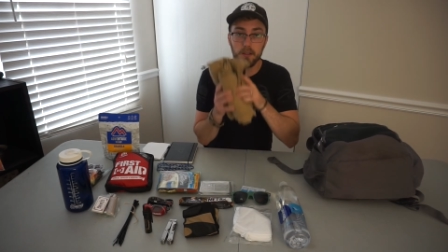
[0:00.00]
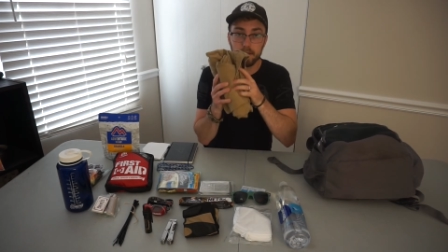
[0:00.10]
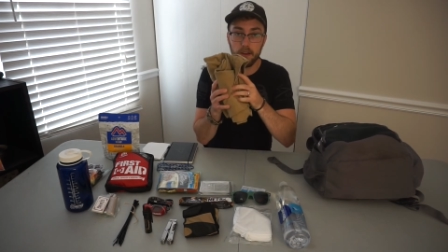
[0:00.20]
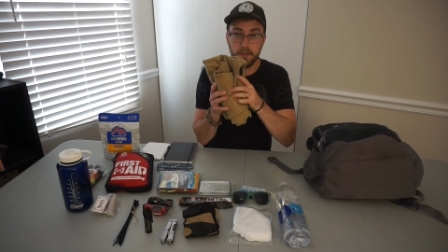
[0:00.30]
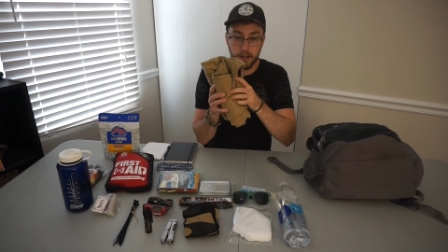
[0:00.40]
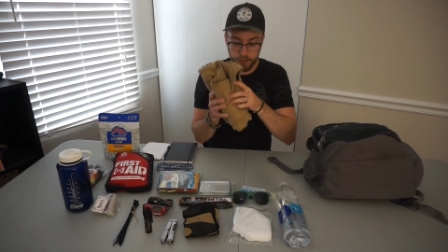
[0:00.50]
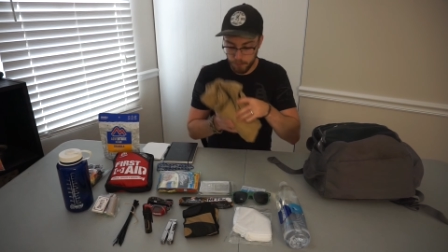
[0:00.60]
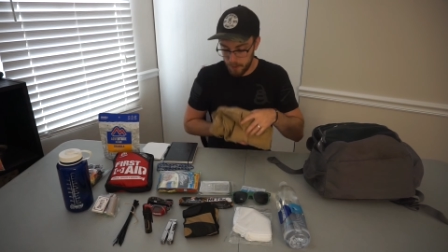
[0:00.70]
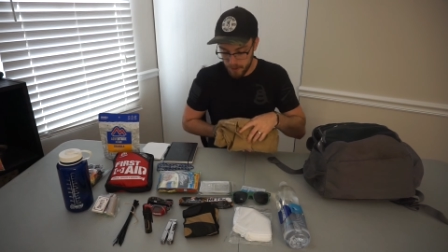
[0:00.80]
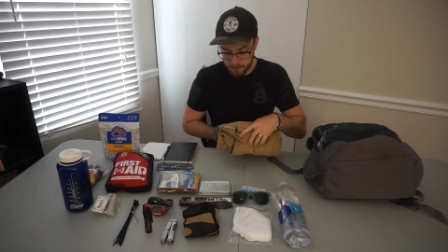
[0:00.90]
So I have an
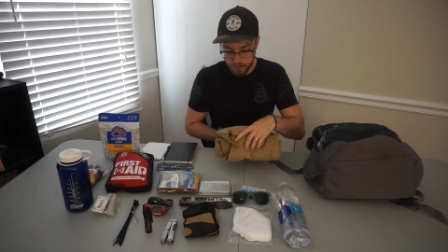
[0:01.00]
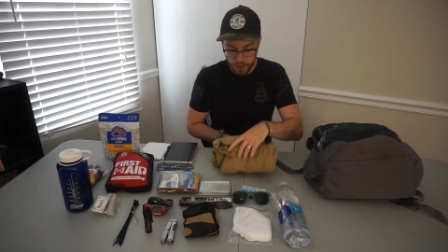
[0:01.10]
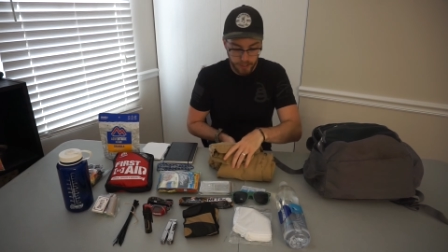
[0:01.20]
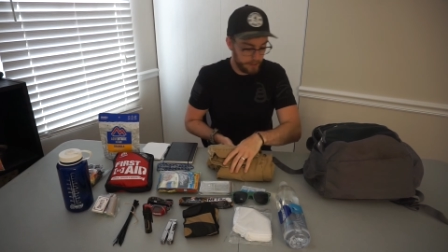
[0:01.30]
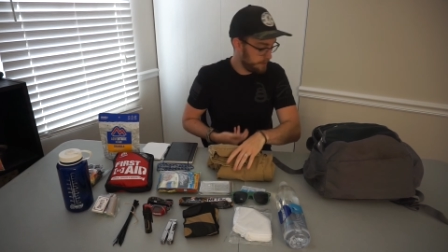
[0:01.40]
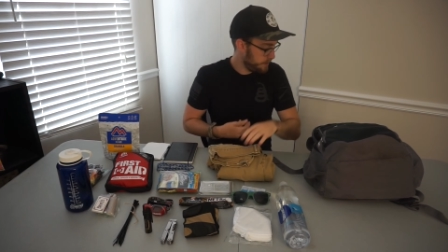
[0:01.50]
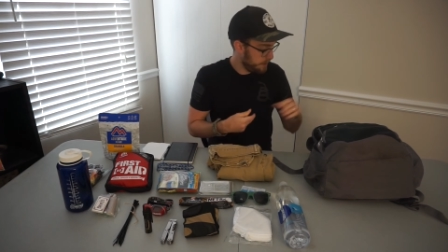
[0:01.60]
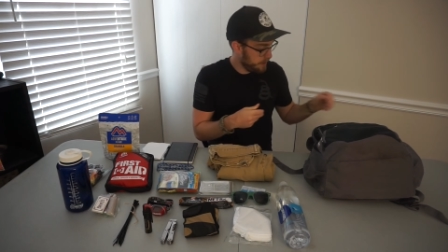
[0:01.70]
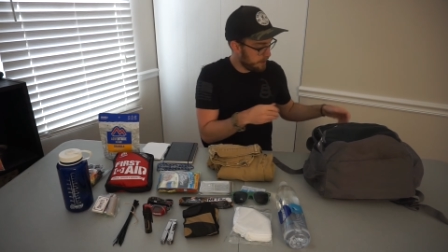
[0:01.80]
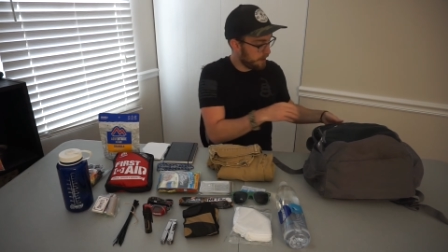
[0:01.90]
extra pair of jeans
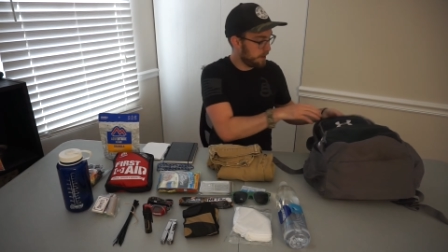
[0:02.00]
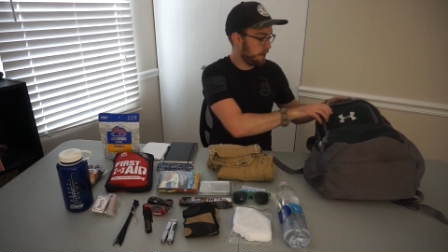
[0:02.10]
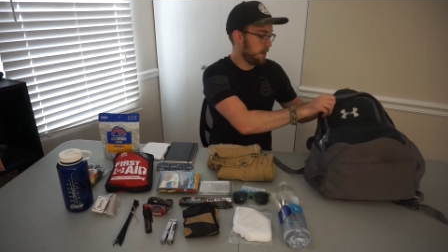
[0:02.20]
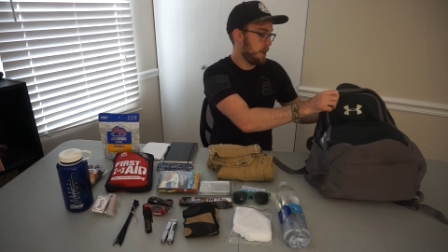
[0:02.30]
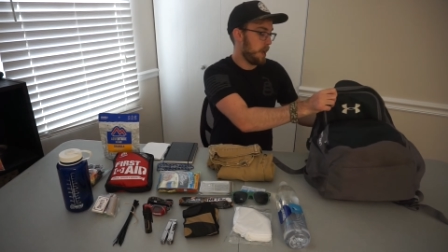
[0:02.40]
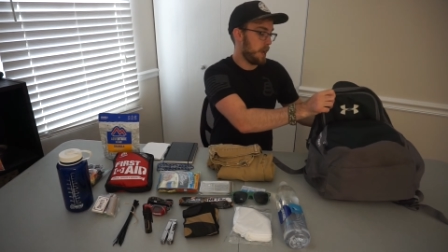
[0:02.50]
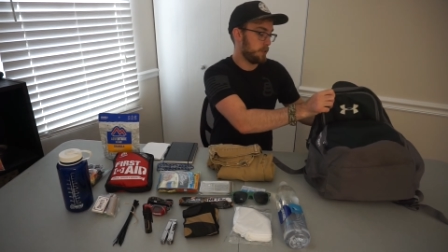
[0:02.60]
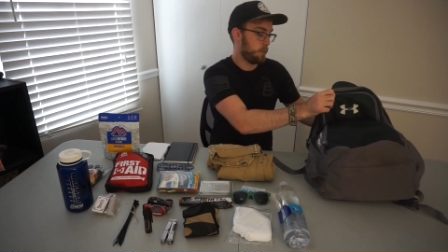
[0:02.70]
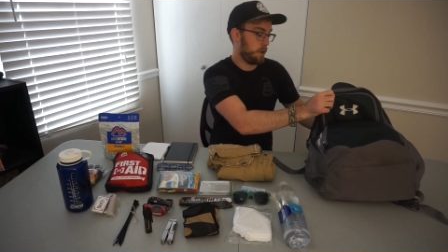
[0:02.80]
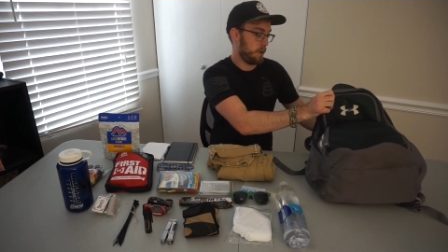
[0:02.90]
in here,
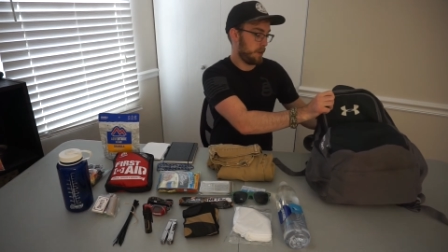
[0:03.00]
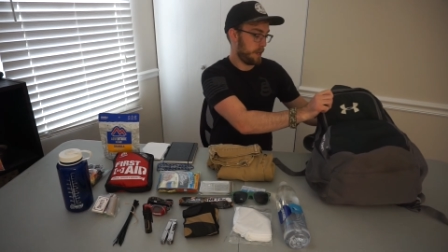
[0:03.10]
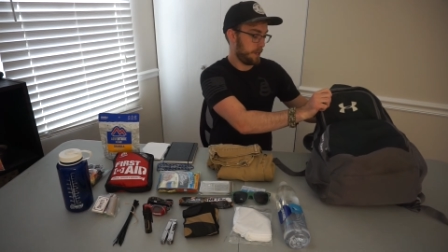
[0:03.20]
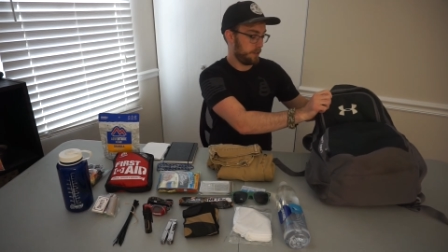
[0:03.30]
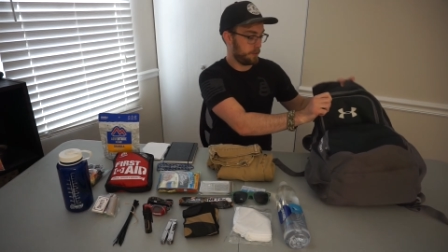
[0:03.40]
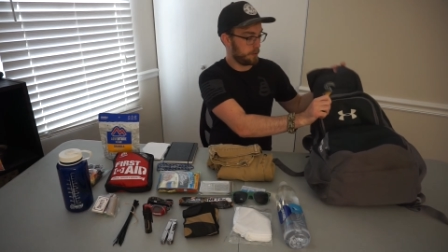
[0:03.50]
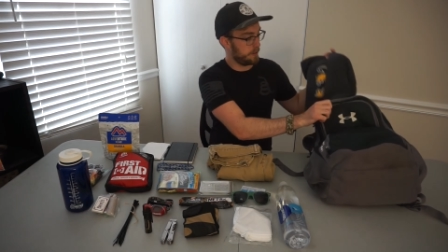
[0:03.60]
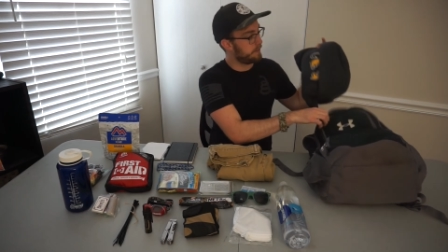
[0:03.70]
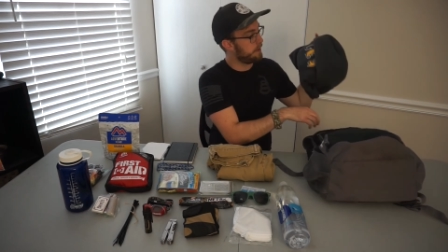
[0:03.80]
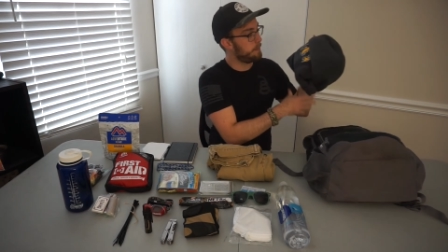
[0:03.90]
as well as sort
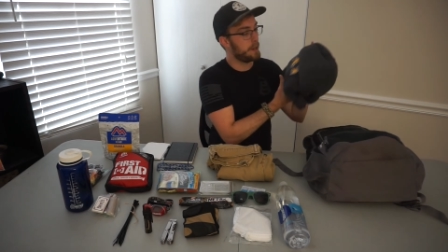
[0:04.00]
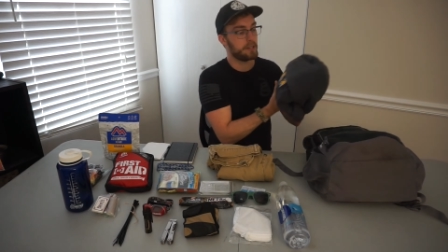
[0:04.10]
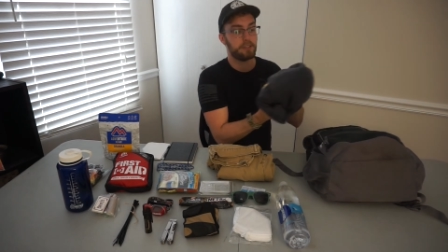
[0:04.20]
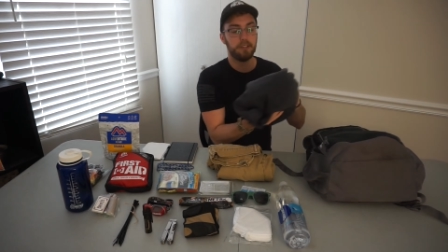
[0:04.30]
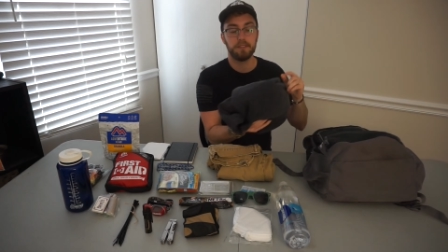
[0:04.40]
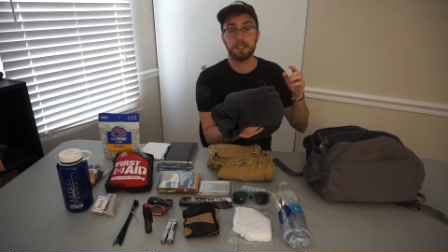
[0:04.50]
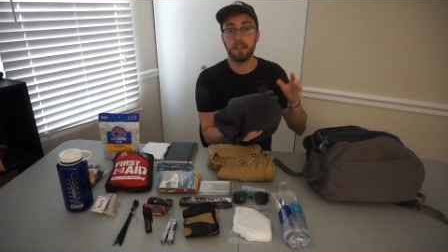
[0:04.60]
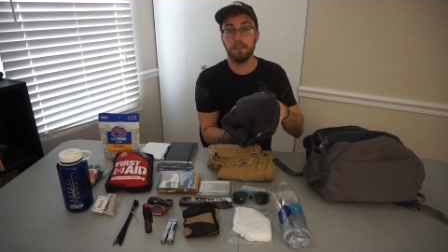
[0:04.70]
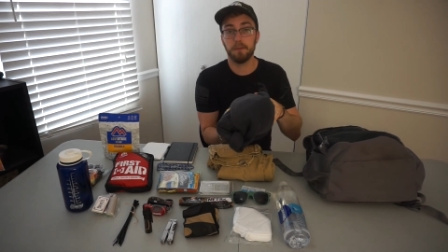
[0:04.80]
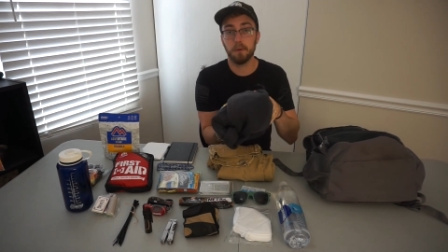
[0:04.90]
of a makeshift
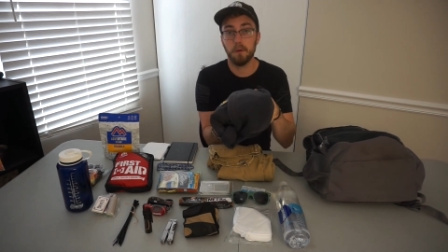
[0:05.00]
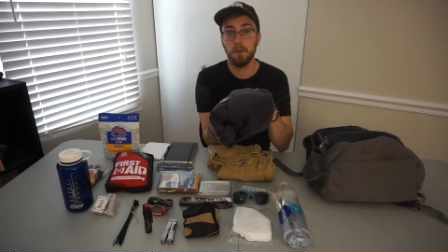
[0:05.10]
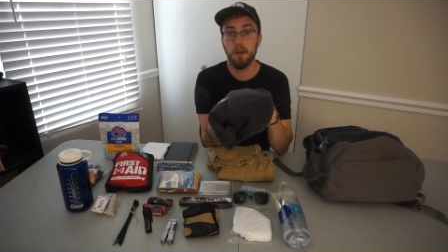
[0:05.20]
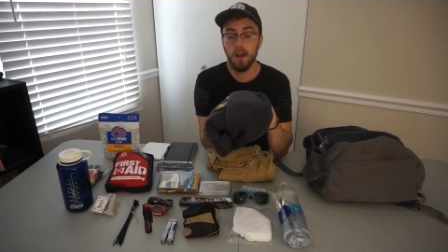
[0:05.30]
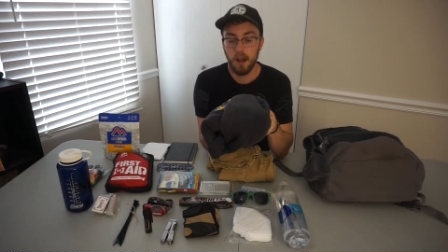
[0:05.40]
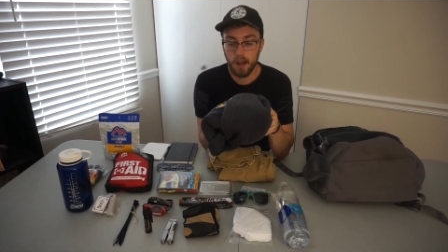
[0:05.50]
skivvy roll.